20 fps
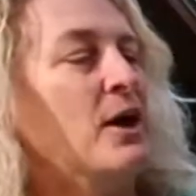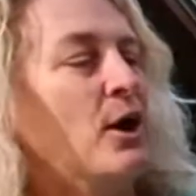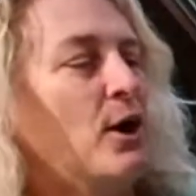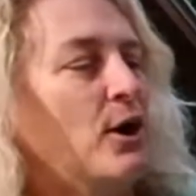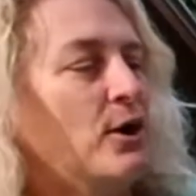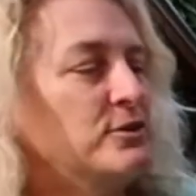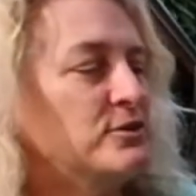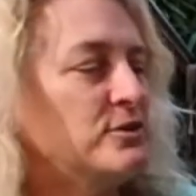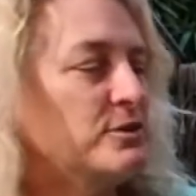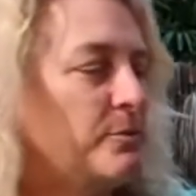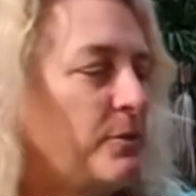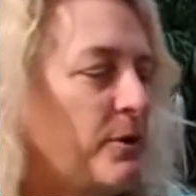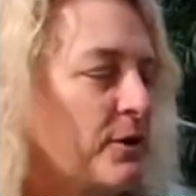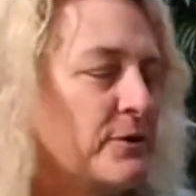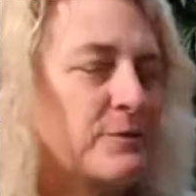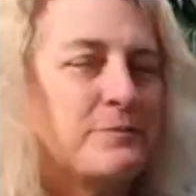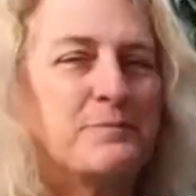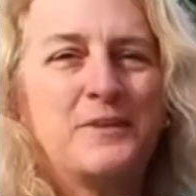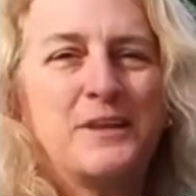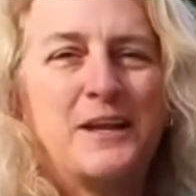on to the
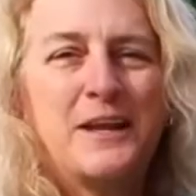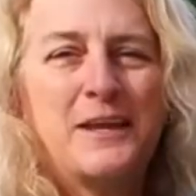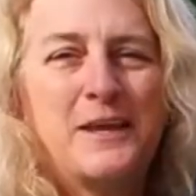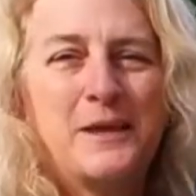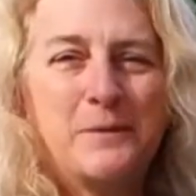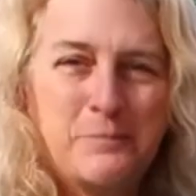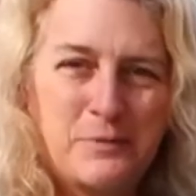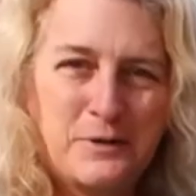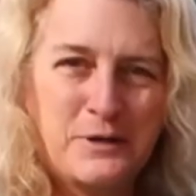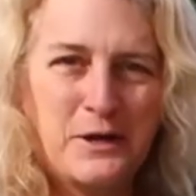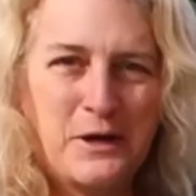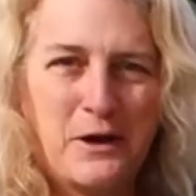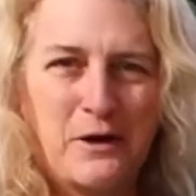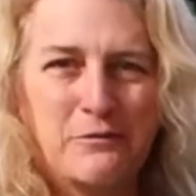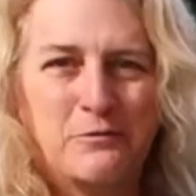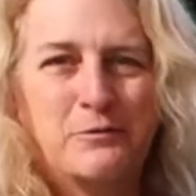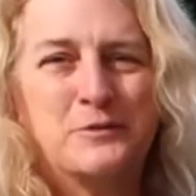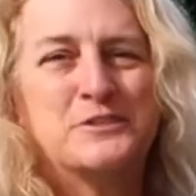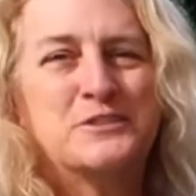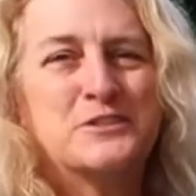part that I keep putting
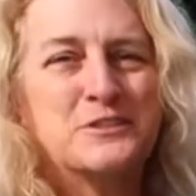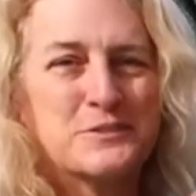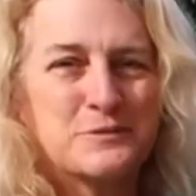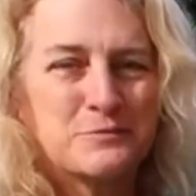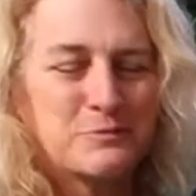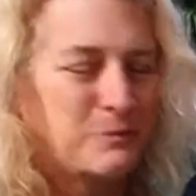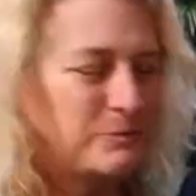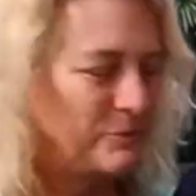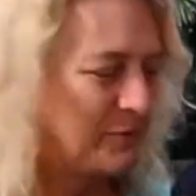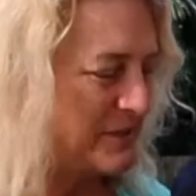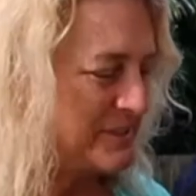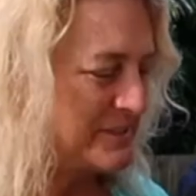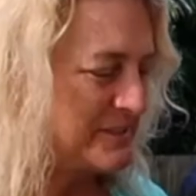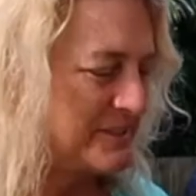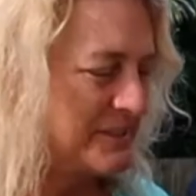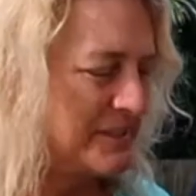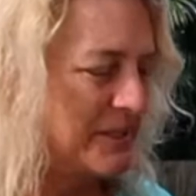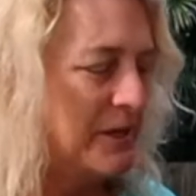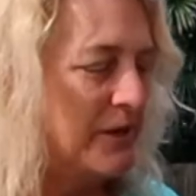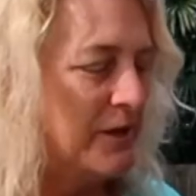off, which is
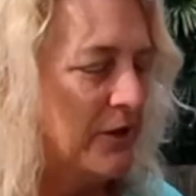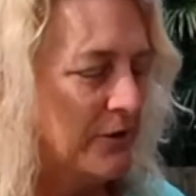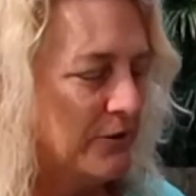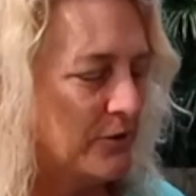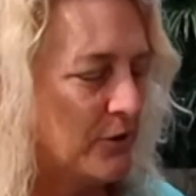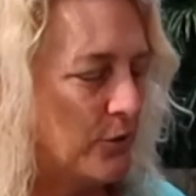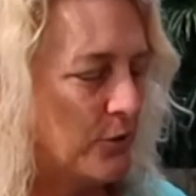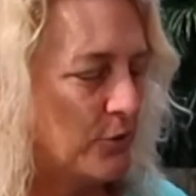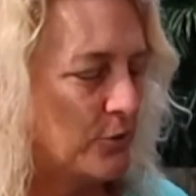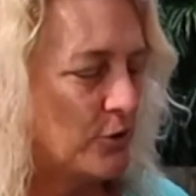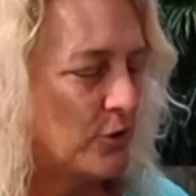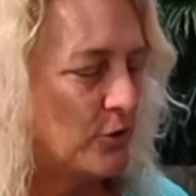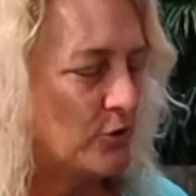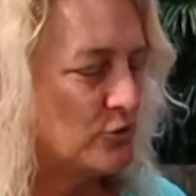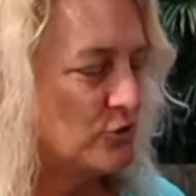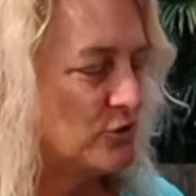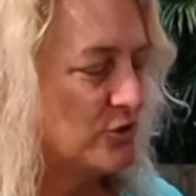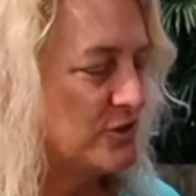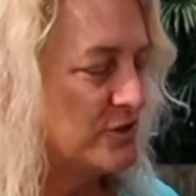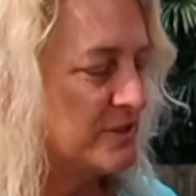replacing the whole
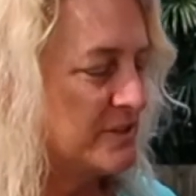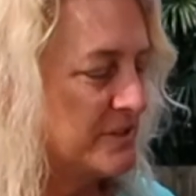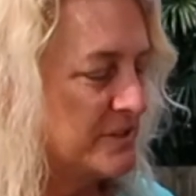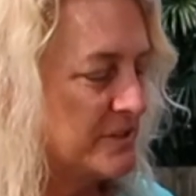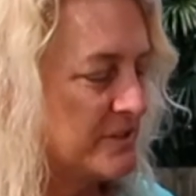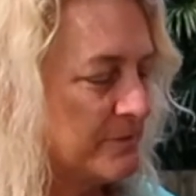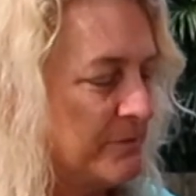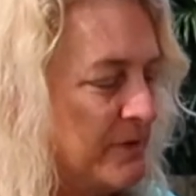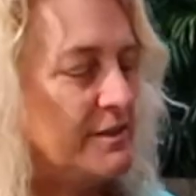cartridge system.